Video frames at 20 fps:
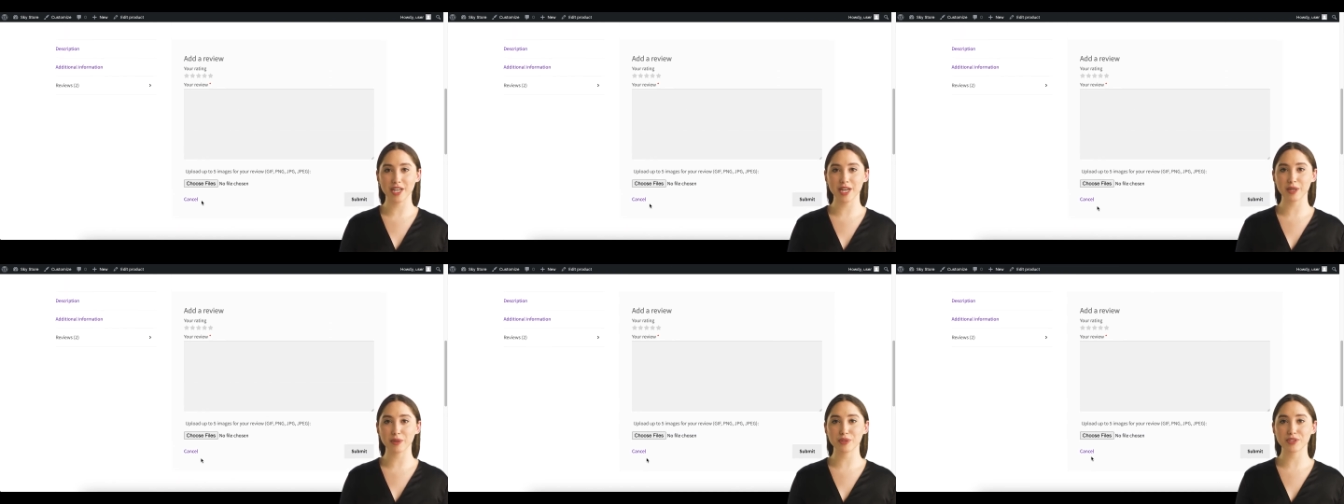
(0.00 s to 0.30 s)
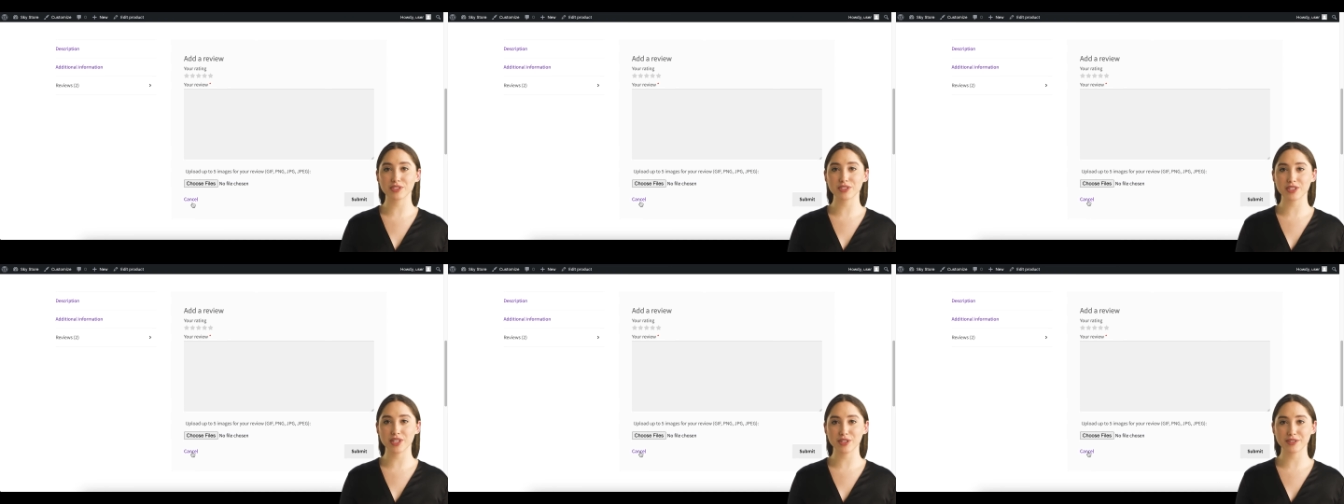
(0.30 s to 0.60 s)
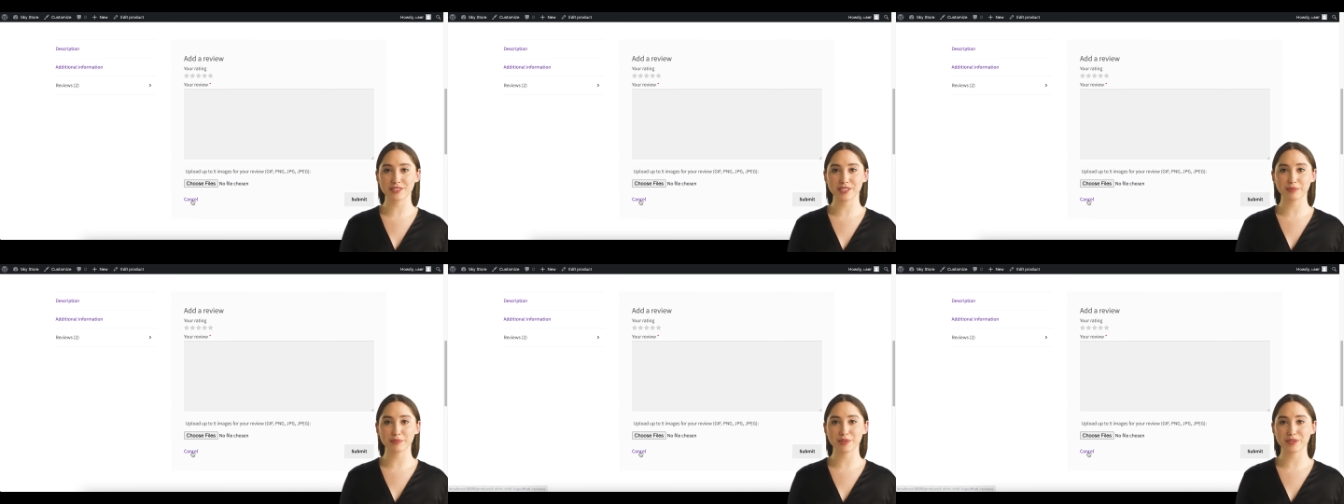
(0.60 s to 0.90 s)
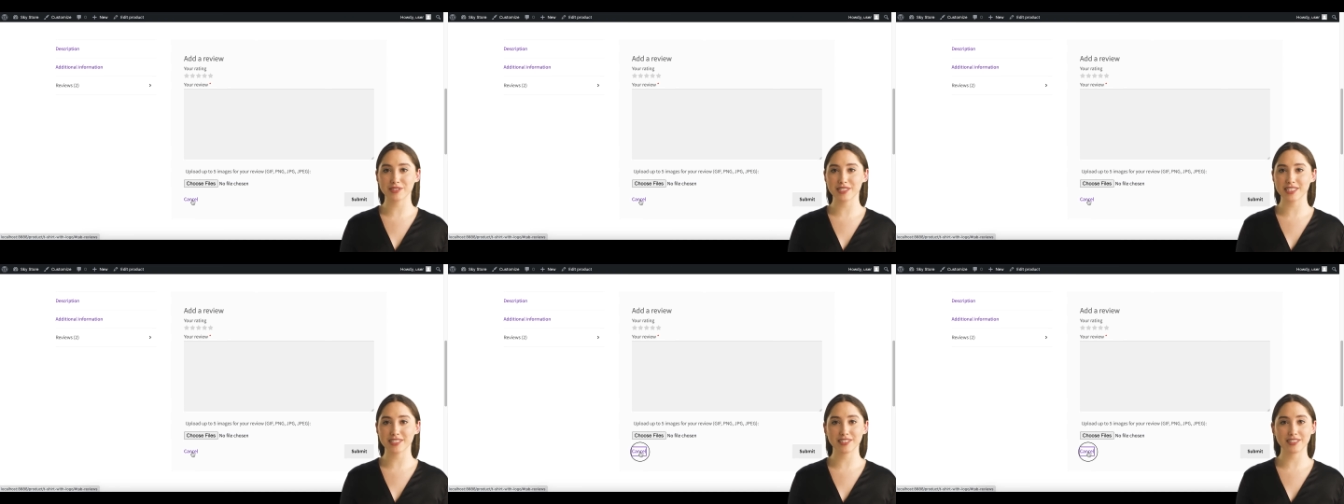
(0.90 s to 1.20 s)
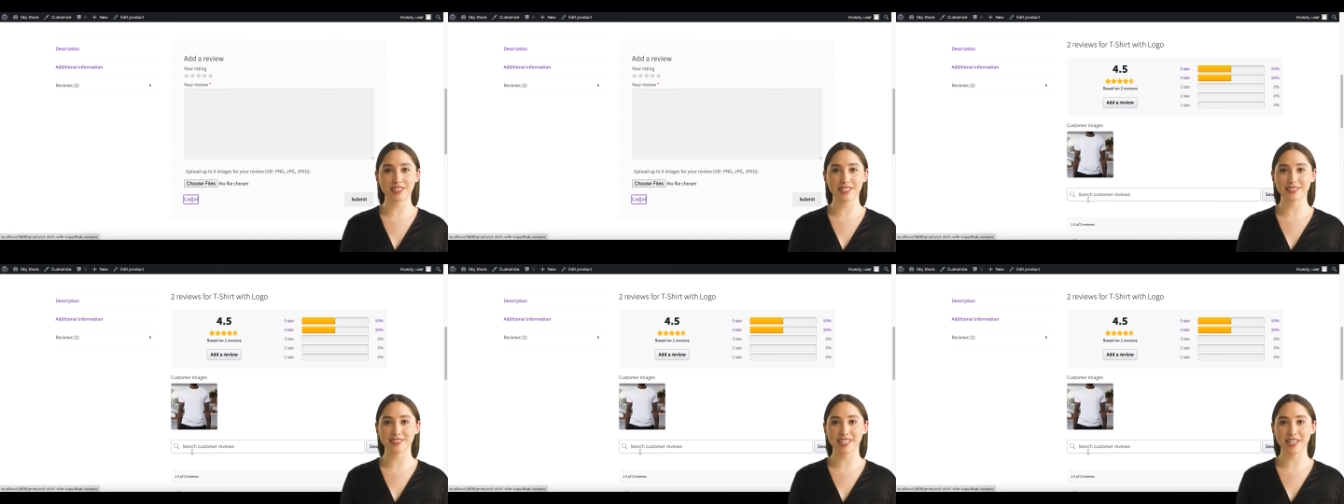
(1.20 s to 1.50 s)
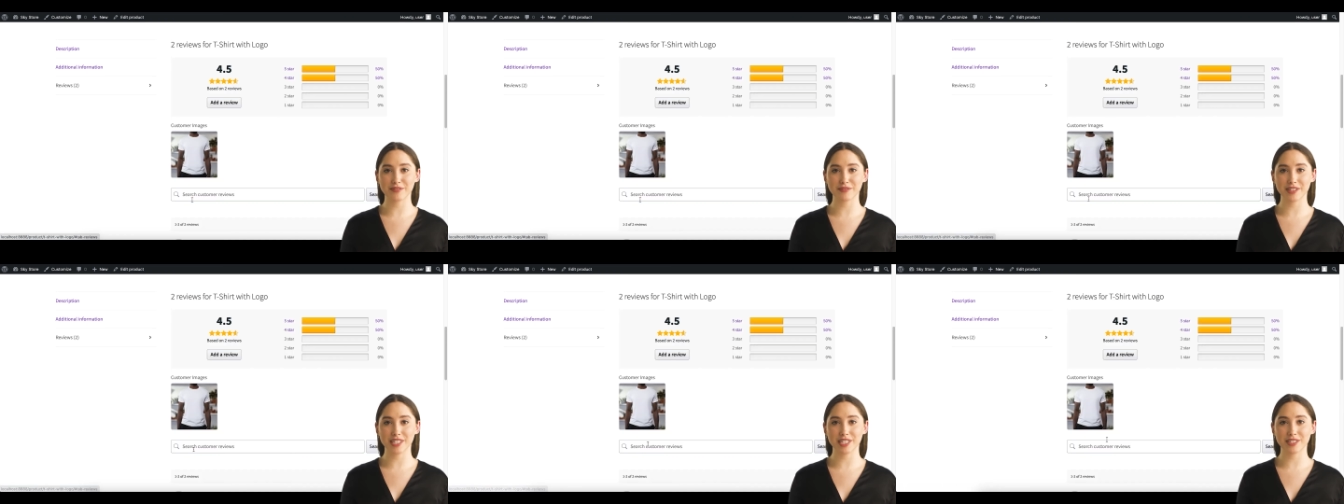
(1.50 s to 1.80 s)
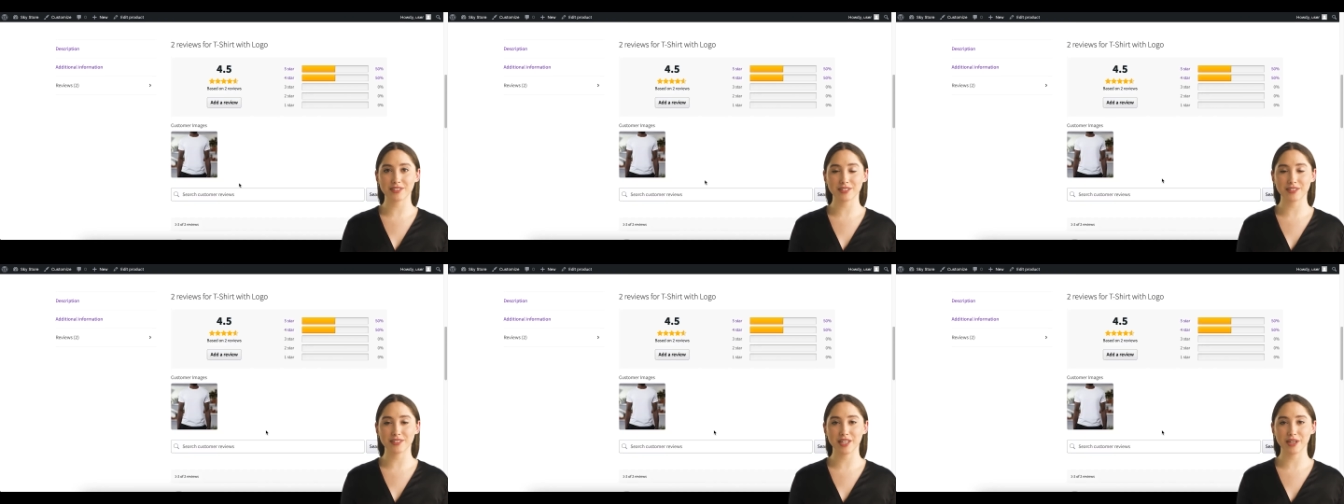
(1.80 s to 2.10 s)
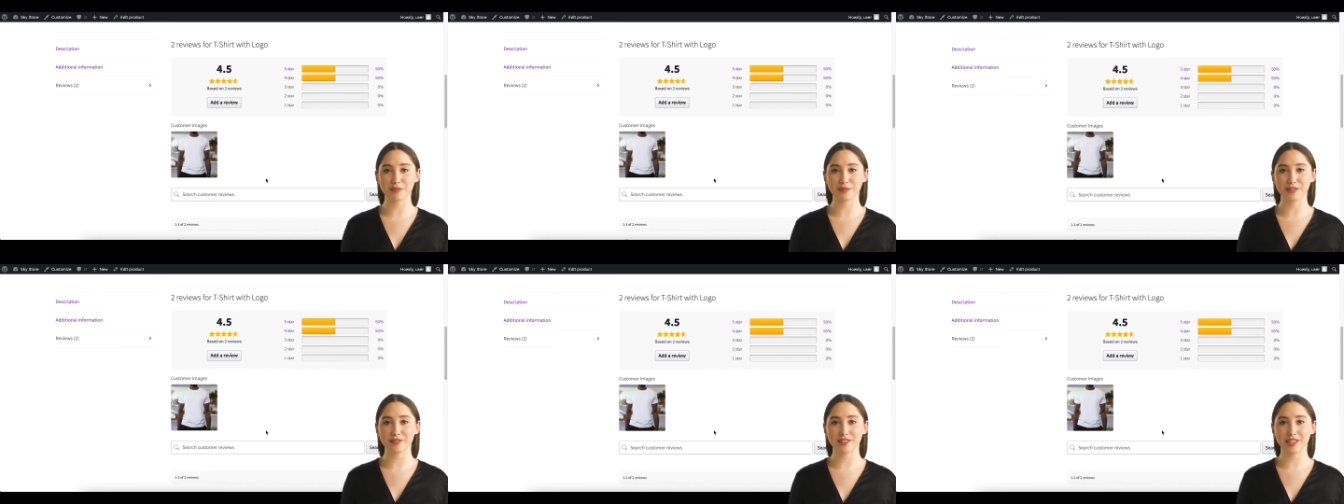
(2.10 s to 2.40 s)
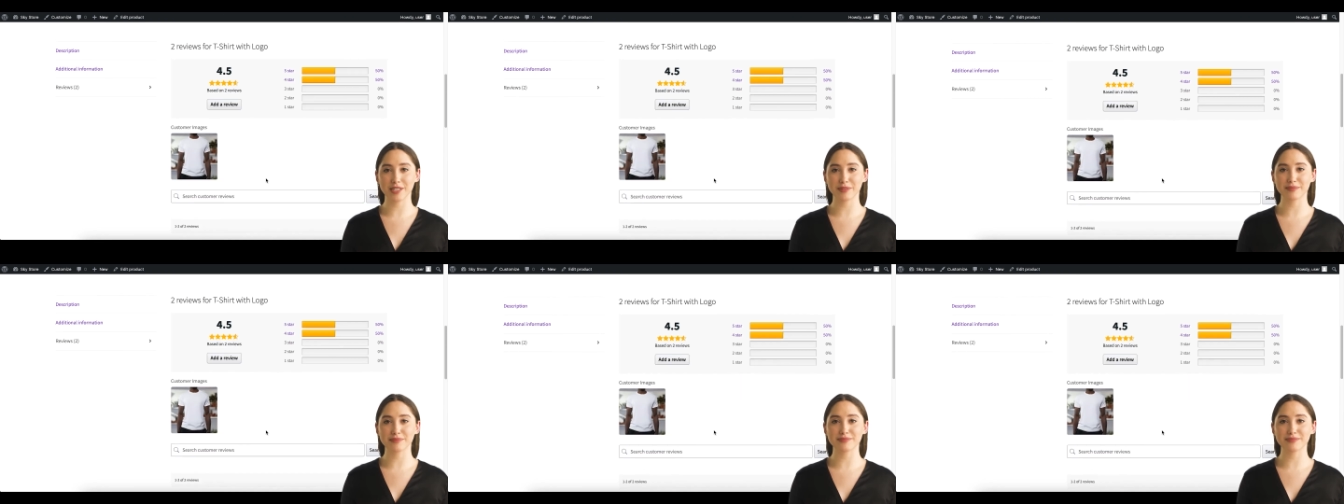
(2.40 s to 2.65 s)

which shows the percentages of each star review.